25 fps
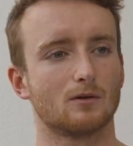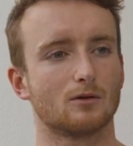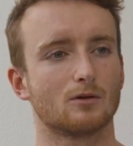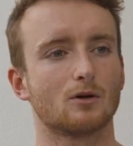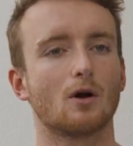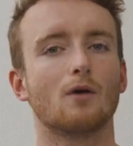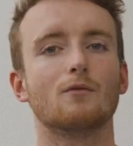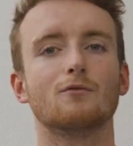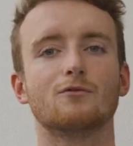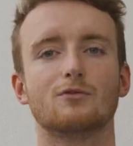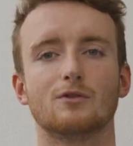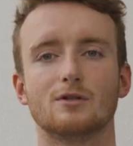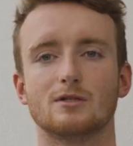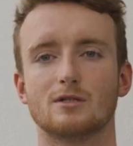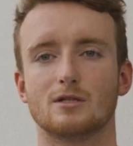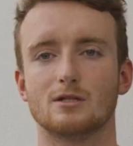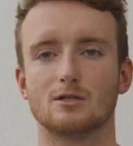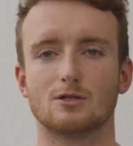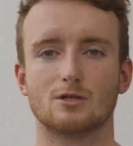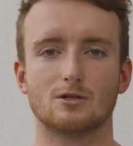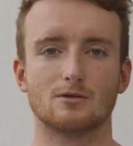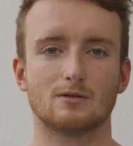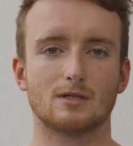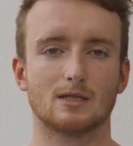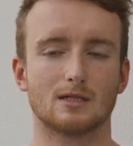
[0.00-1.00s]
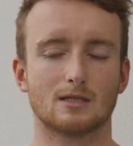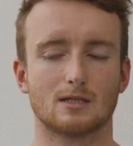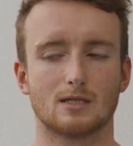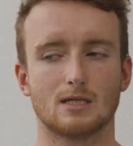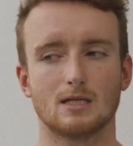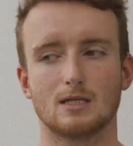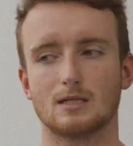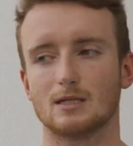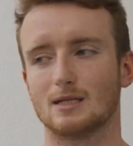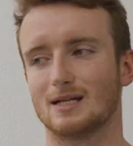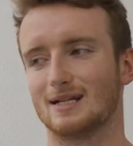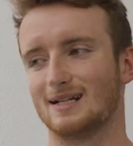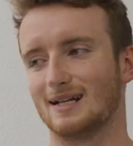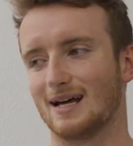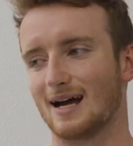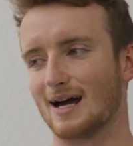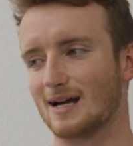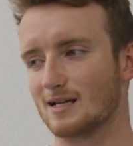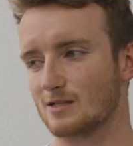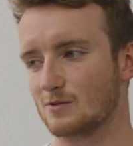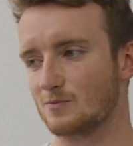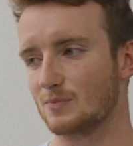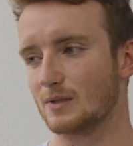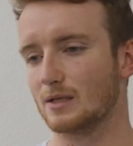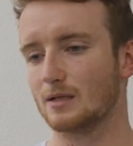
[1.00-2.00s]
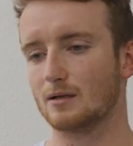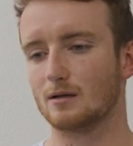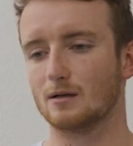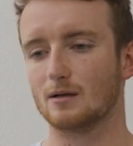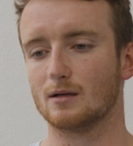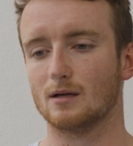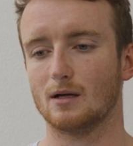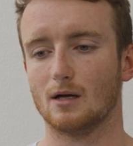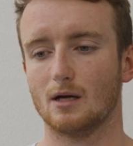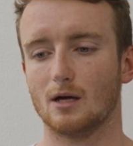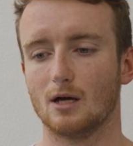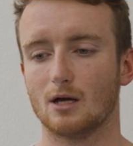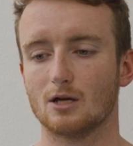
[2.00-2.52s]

confidence-inducing season, and it has been a